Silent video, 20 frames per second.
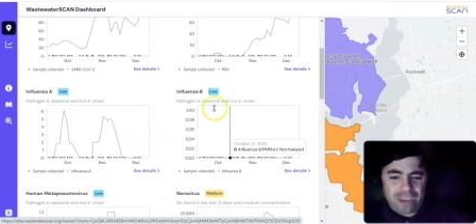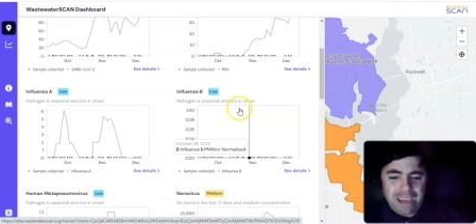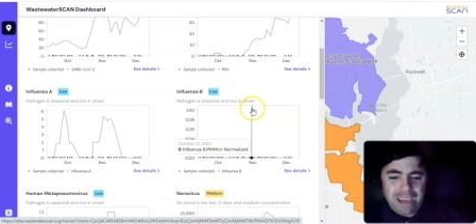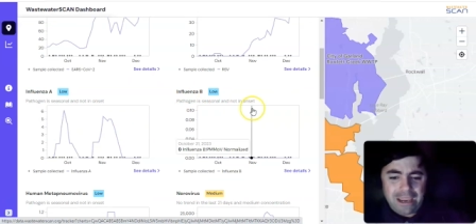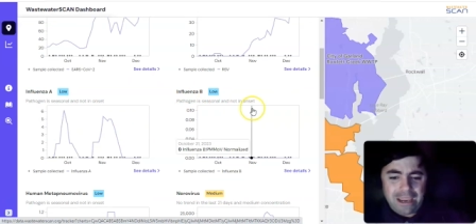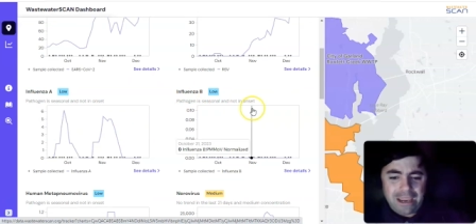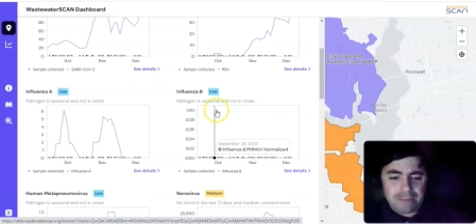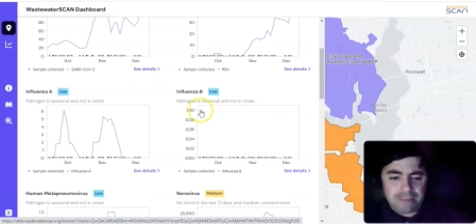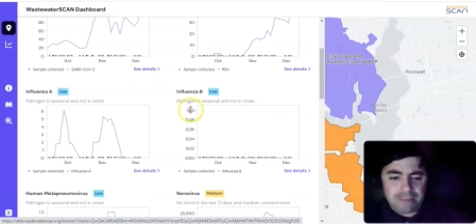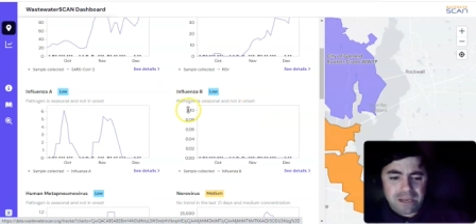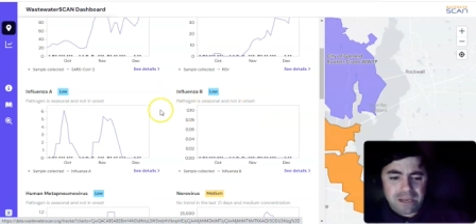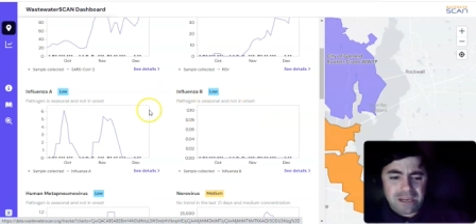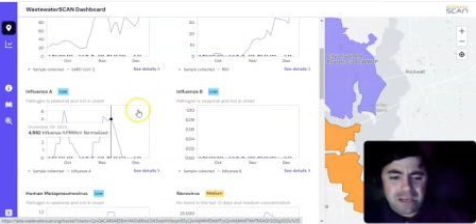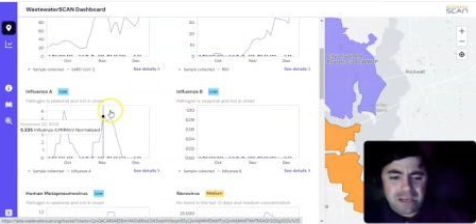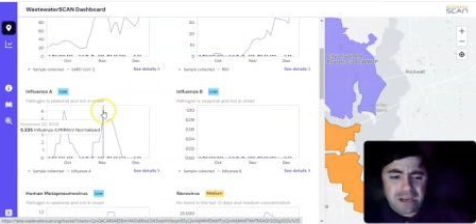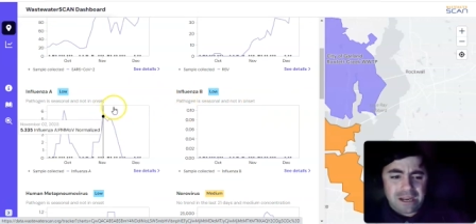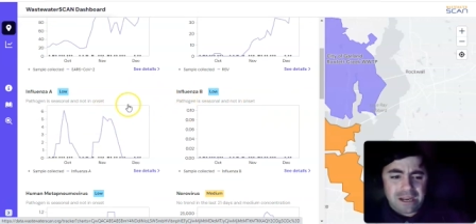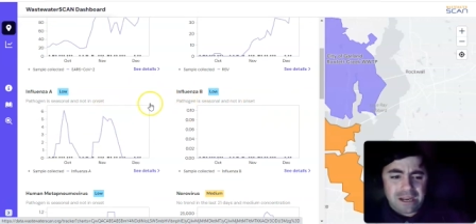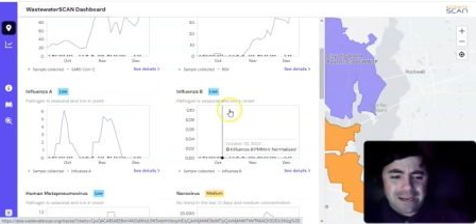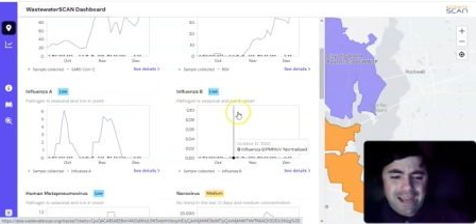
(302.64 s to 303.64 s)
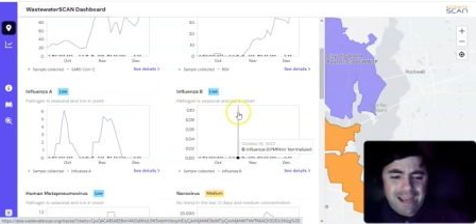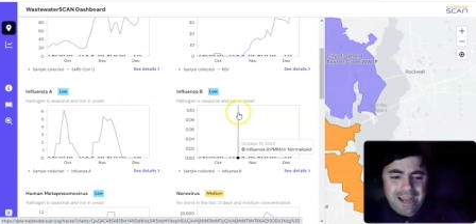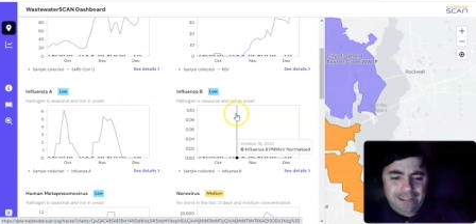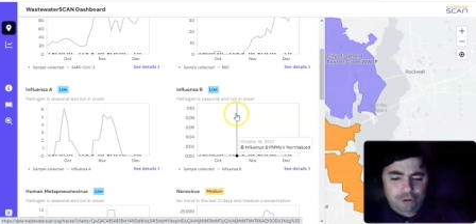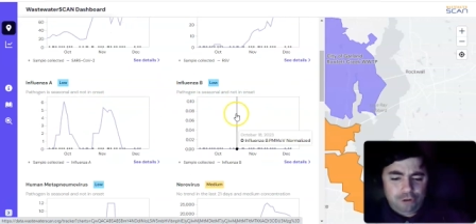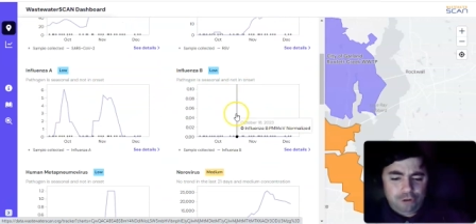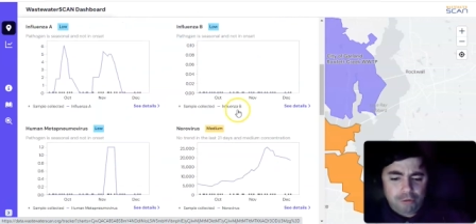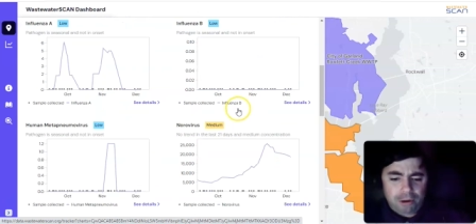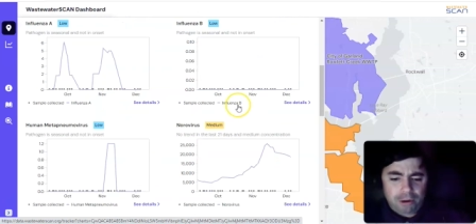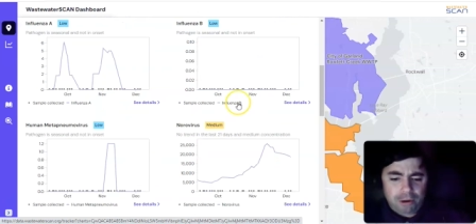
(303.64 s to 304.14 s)
A and B, not
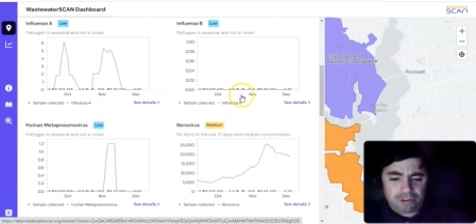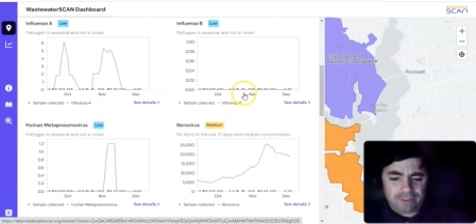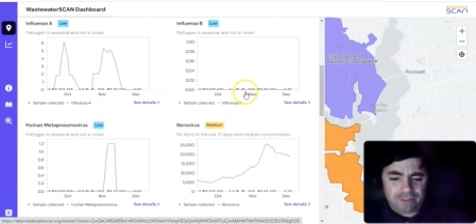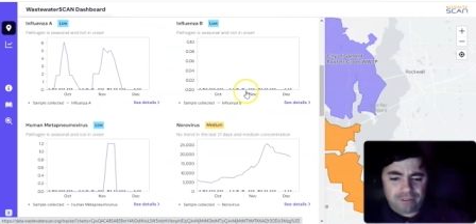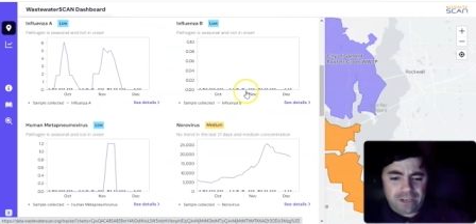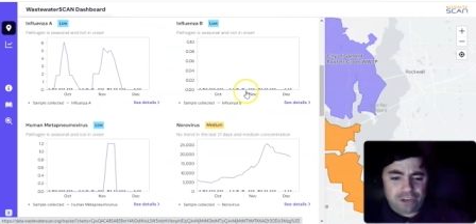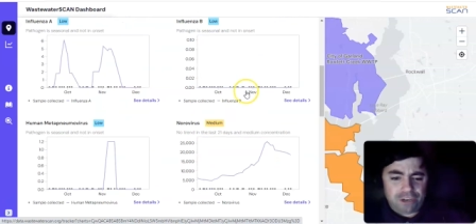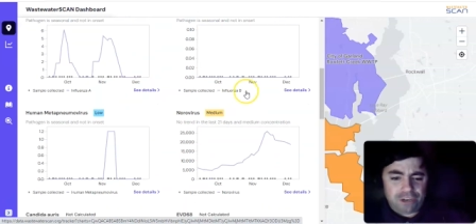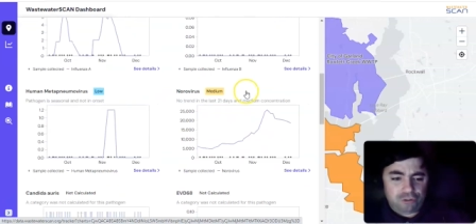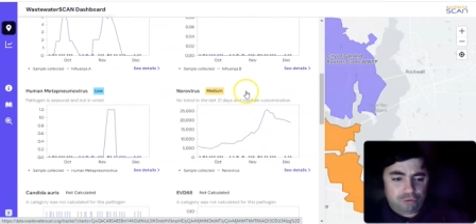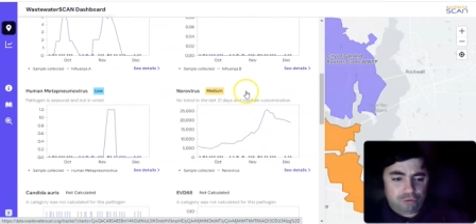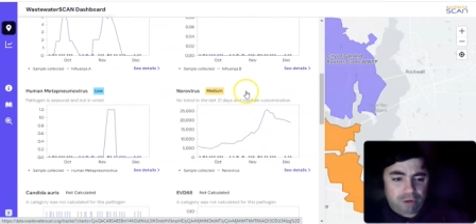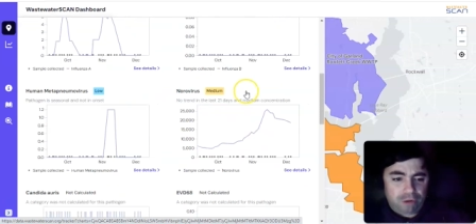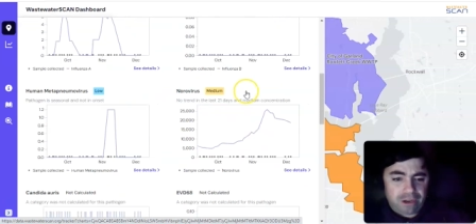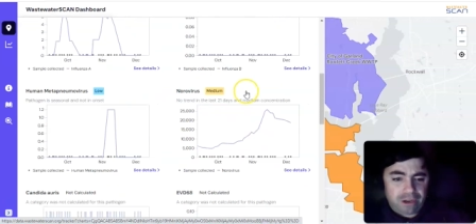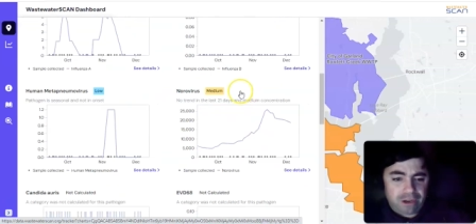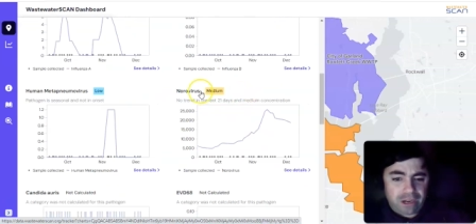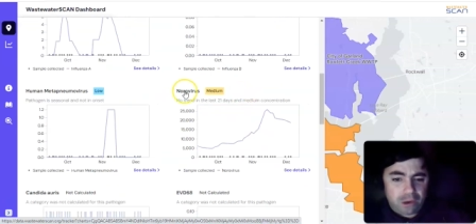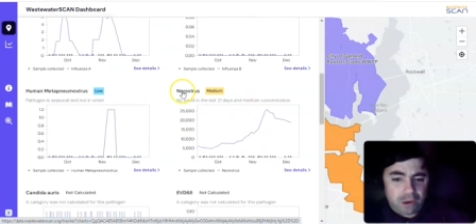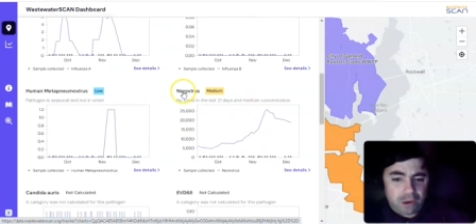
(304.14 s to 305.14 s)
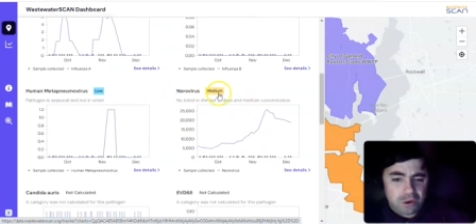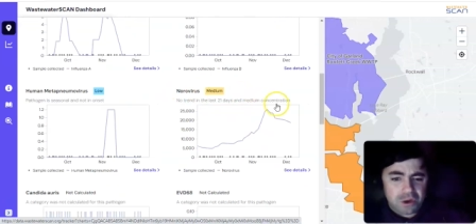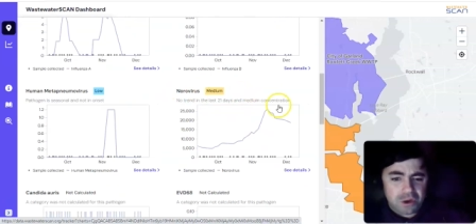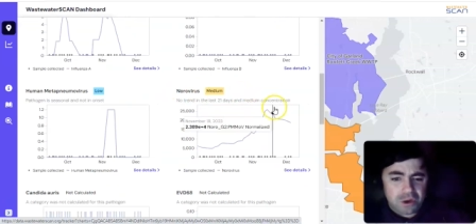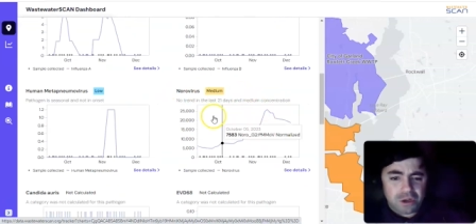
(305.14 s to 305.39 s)
too much of an issue right now.